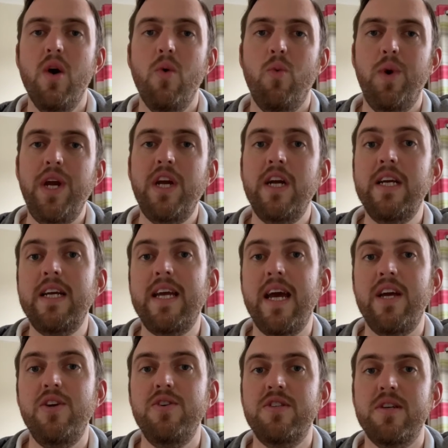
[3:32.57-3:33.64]
We can
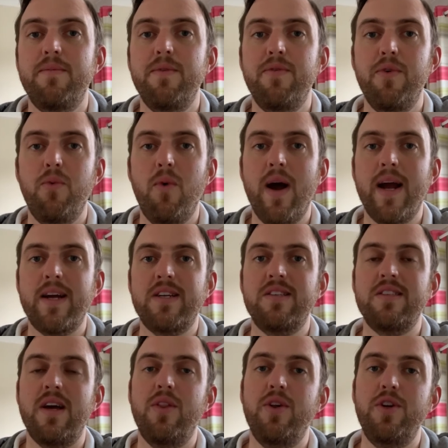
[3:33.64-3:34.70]
get you some of the
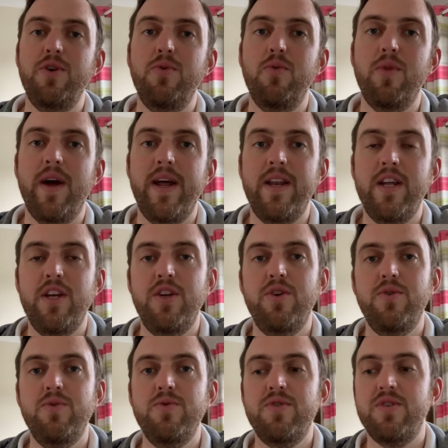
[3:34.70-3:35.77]
wax that you then
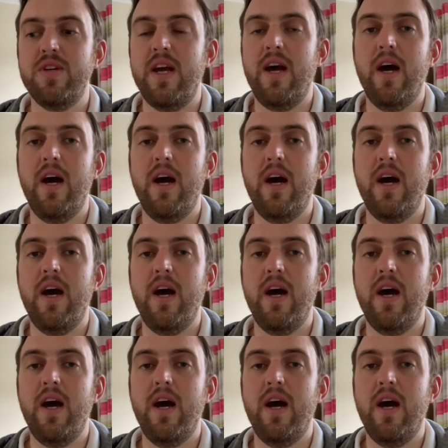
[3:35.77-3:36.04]
use